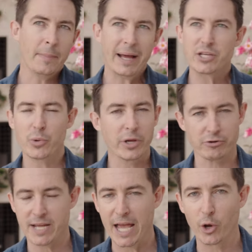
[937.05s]
About doing
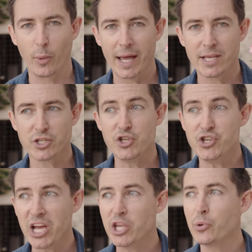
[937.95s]
your takeaways,
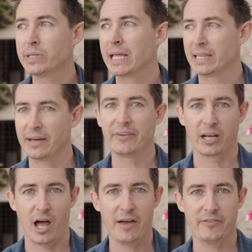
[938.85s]
genuinely loving
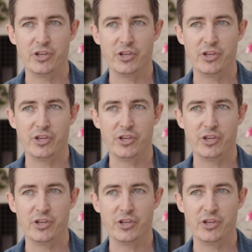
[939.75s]
life,